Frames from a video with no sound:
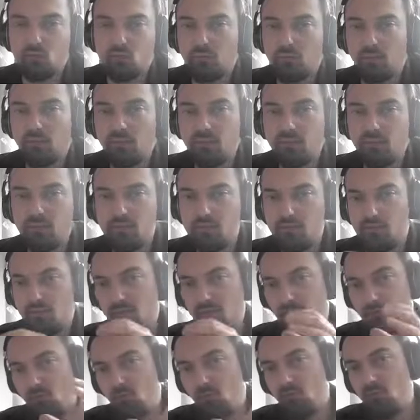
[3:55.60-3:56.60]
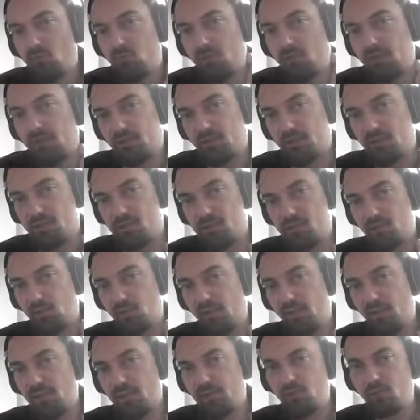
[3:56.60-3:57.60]
2 particles where both particles are
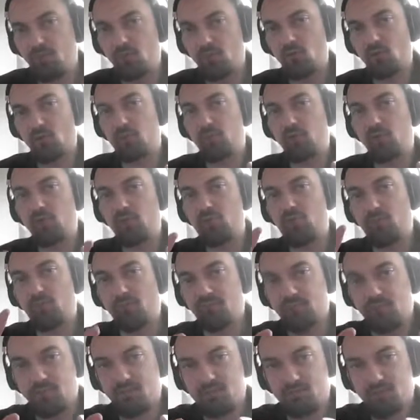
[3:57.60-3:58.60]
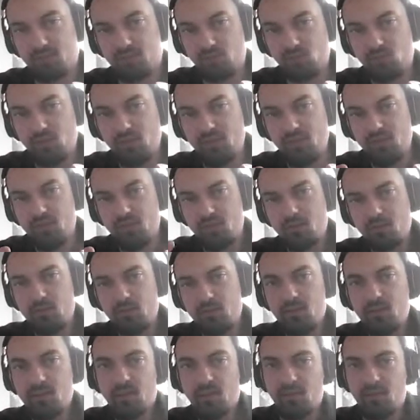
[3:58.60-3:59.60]
red or both particles are green
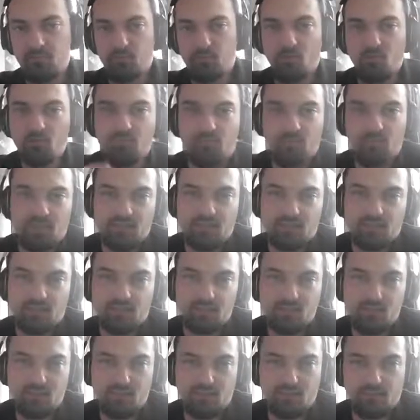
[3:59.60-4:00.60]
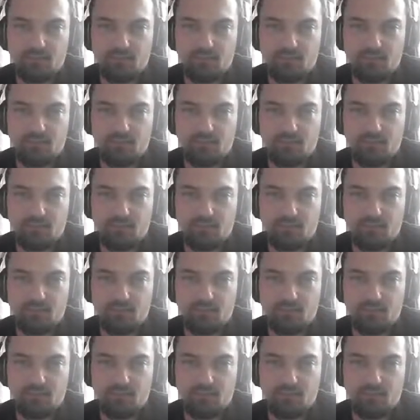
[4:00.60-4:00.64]
and both particles